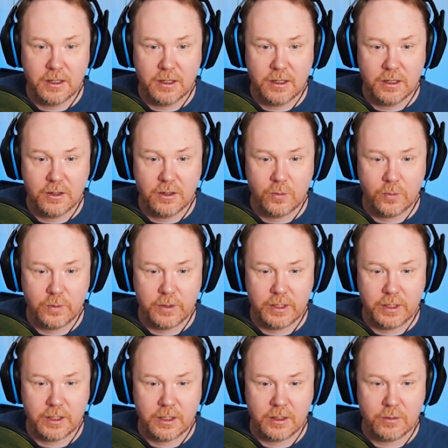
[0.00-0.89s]

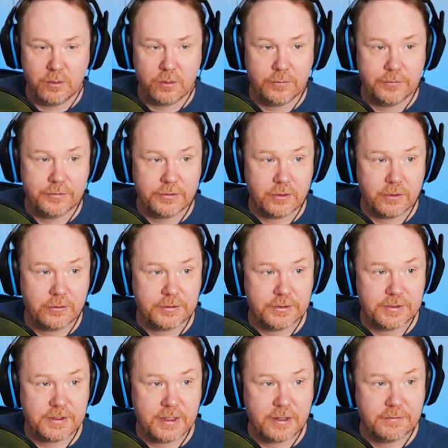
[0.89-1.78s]
we are off, so I'll
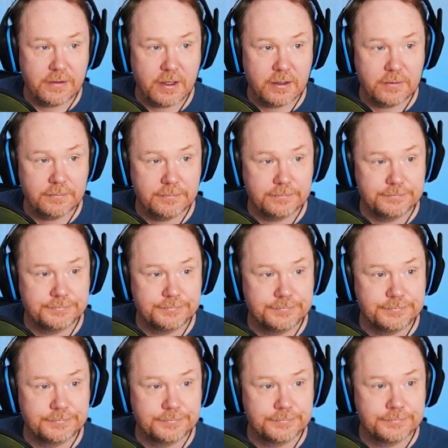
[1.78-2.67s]
just save that.
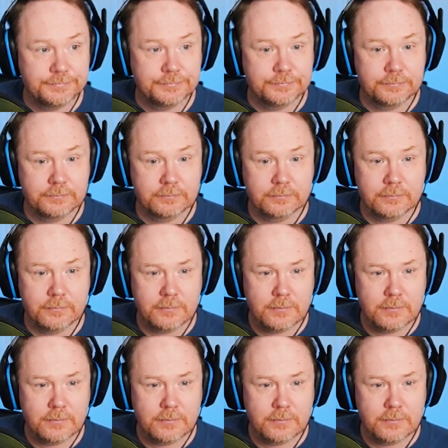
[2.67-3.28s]
I'll